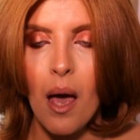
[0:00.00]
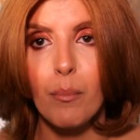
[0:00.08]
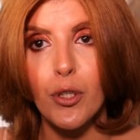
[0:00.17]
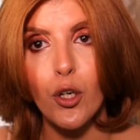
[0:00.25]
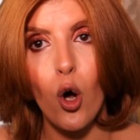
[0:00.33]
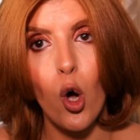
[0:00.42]

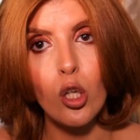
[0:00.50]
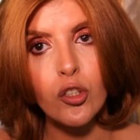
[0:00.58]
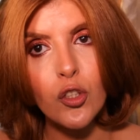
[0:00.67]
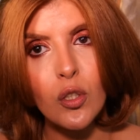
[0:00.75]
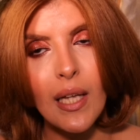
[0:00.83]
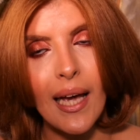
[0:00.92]
But you're
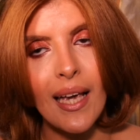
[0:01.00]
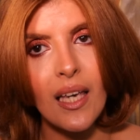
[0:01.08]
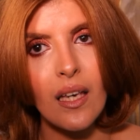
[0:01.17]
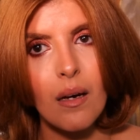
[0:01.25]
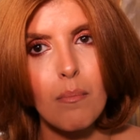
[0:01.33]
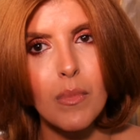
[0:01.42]
also like
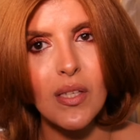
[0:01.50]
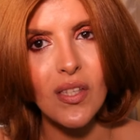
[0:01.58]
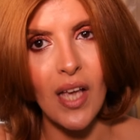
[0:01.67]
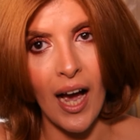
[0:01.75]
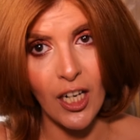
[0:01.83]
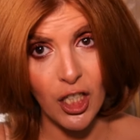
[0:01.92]

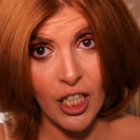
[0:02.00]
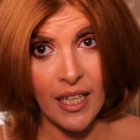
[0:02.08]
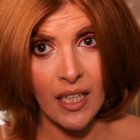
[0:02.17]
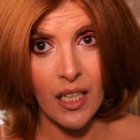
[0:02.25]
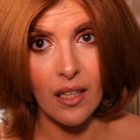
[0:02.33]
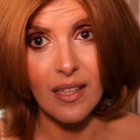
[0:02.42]

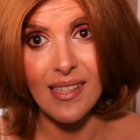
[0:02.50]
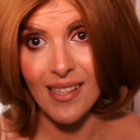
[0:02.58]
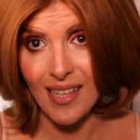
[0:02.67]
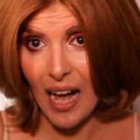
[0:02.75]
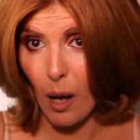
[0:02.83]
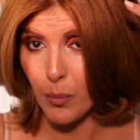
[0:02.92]
massaging the
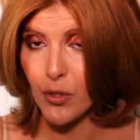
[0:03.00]
scalp.